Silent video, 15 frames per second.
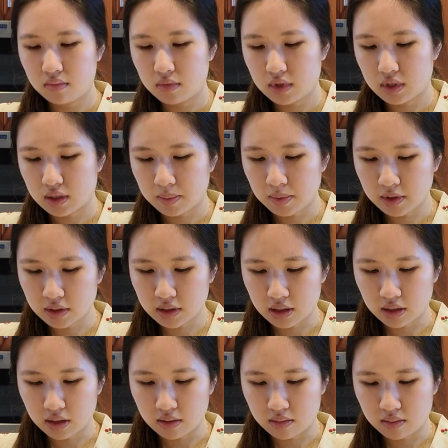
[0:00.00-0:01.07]
It smells
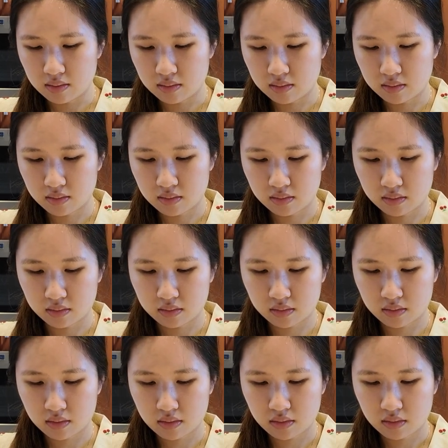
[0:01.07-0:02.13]
good.
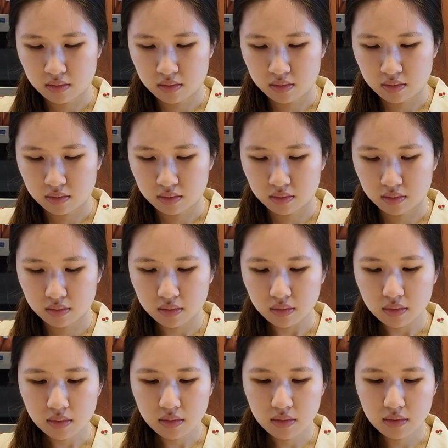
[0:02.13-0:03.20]
I'm
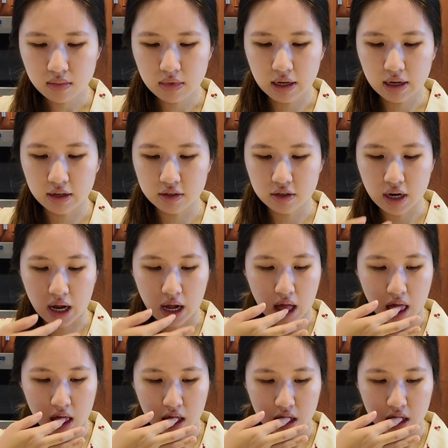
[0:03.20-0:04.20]
gonna try it.